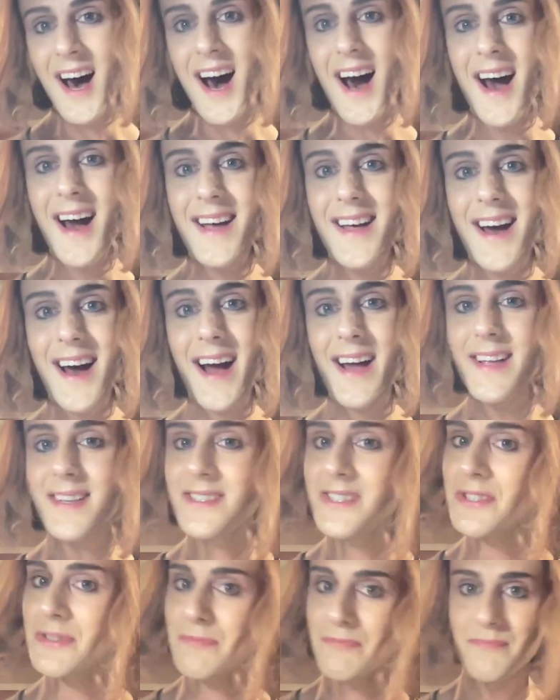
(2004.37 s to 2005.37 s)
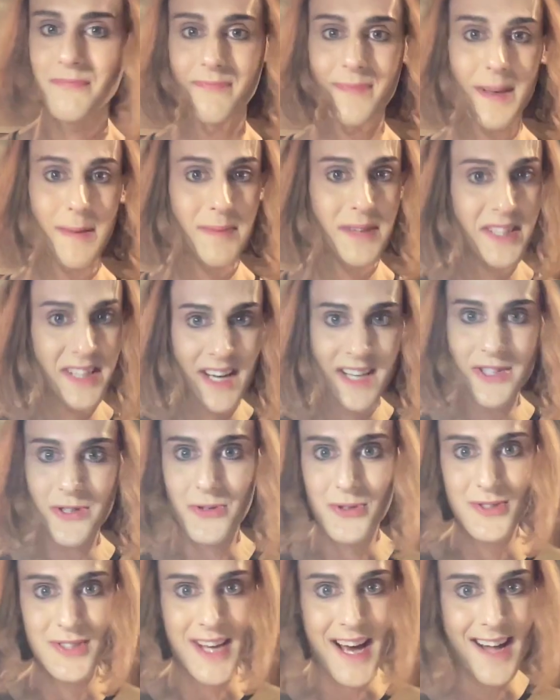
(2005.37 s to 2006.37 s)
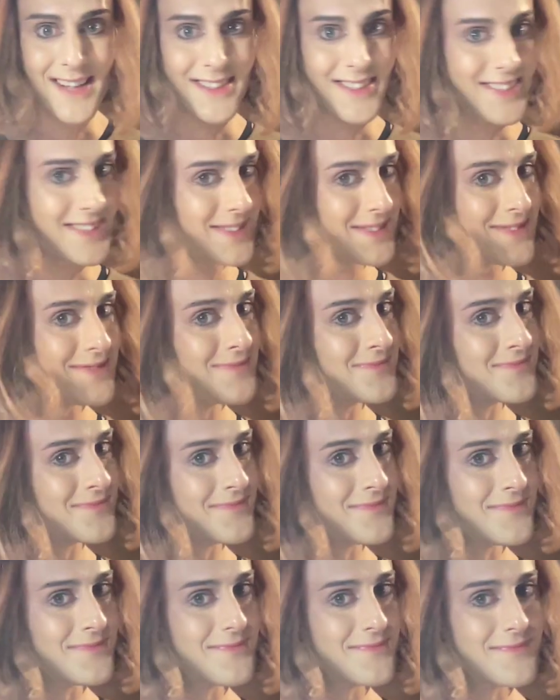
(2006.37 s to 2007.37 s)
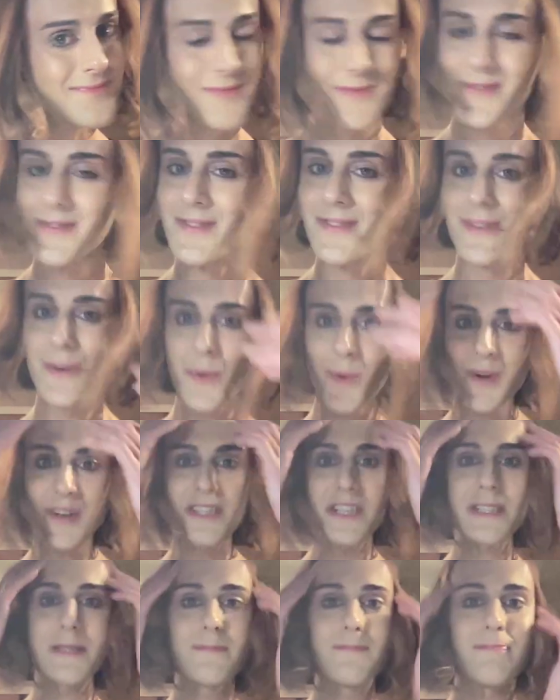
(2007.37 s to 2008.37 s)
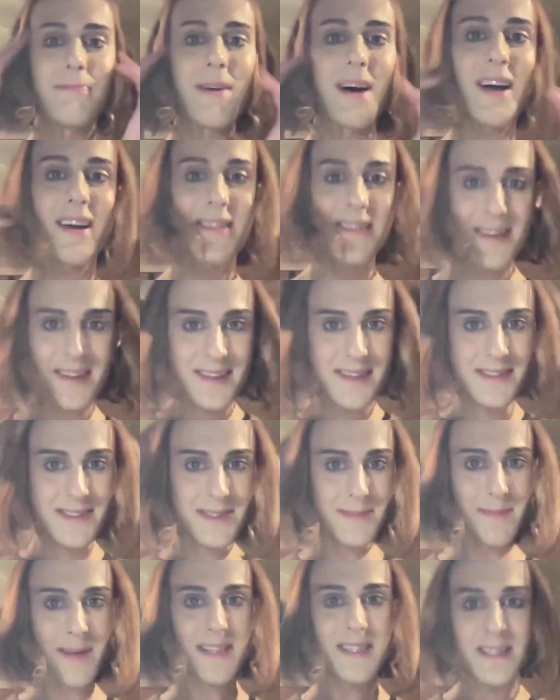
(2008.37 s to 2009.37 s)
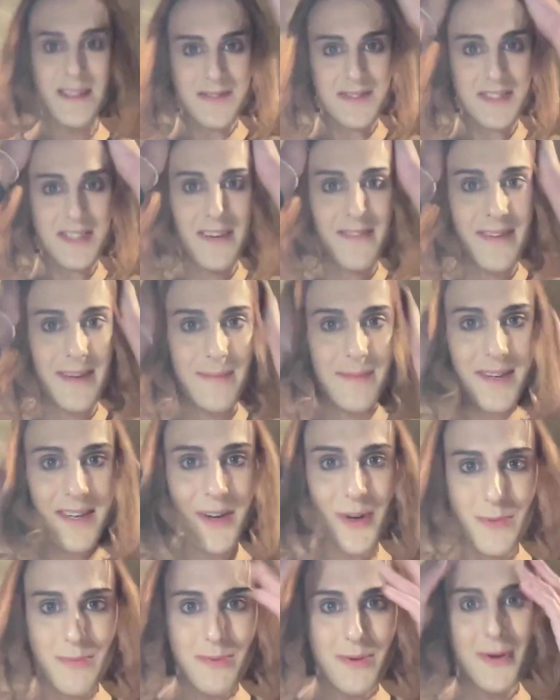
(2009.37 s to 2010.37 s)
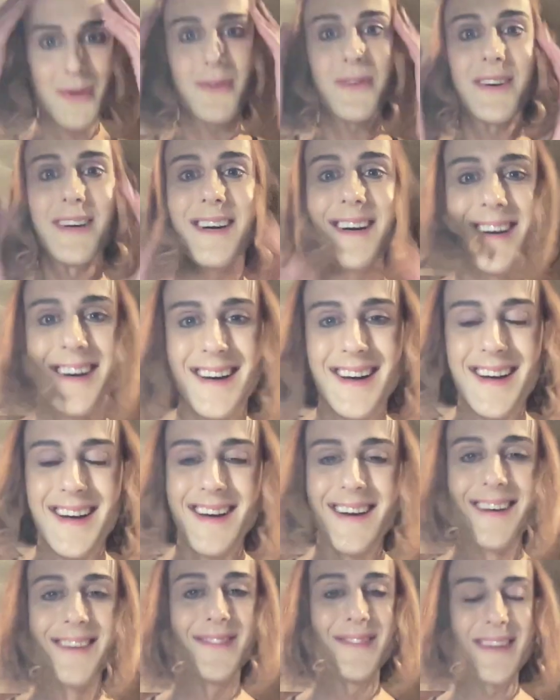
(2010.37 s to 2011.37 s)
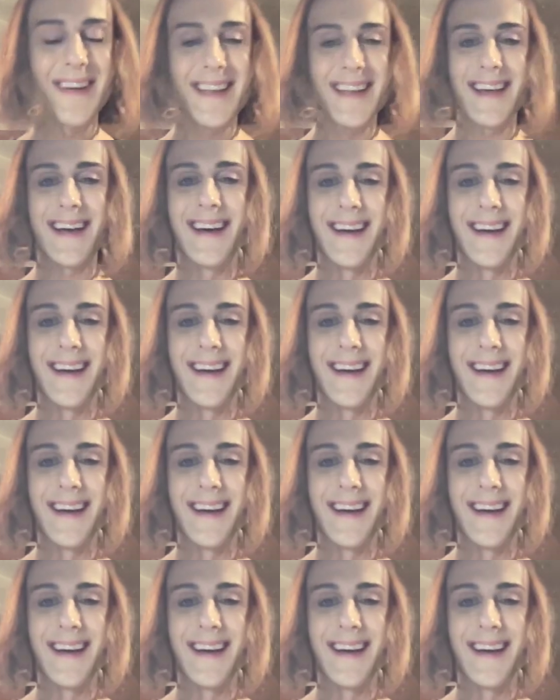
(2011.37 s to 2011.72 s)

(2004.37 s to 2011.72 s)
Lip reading: I just, maybe natural talent, or just buy the expensive stuff and I'm gonna go broke. but